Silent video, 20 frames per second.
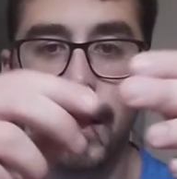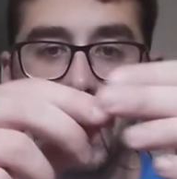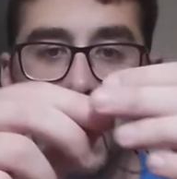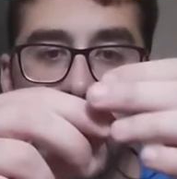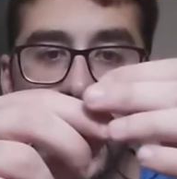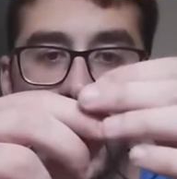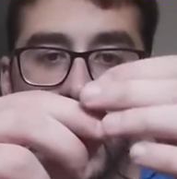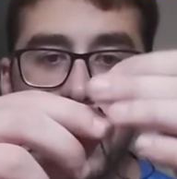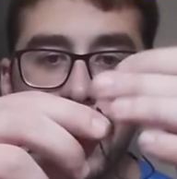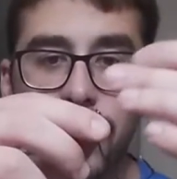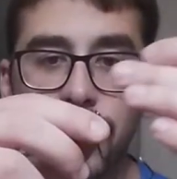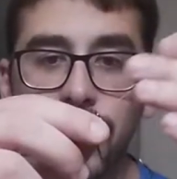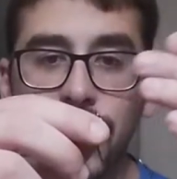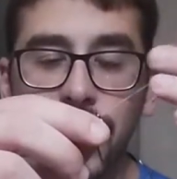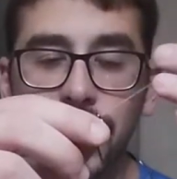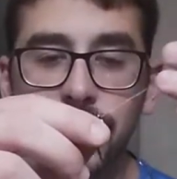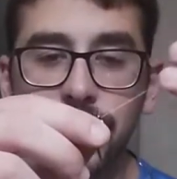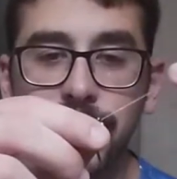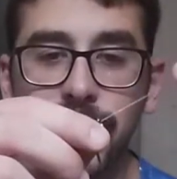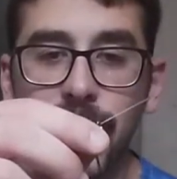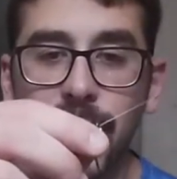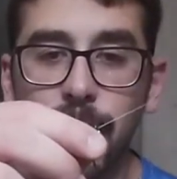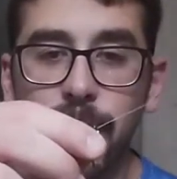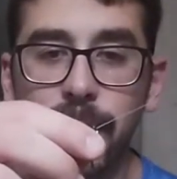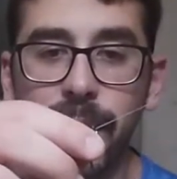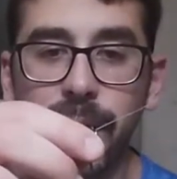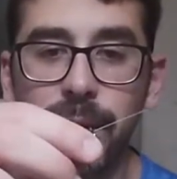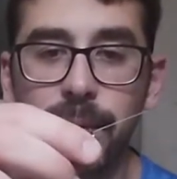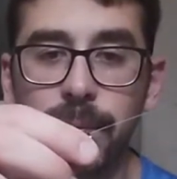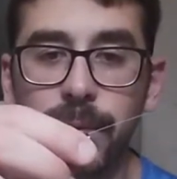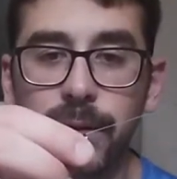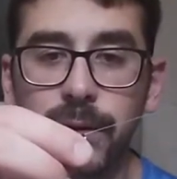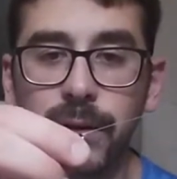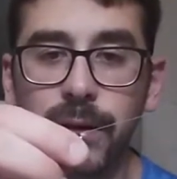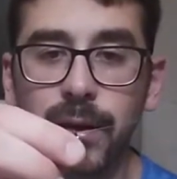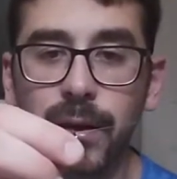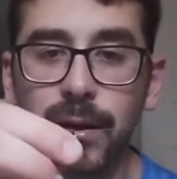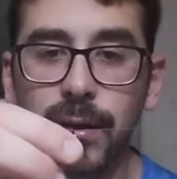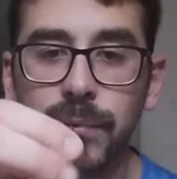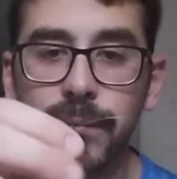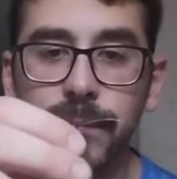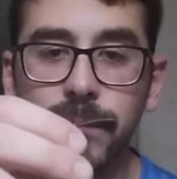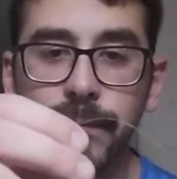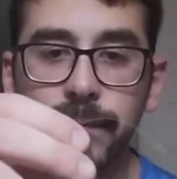I like to tie a Palomar knot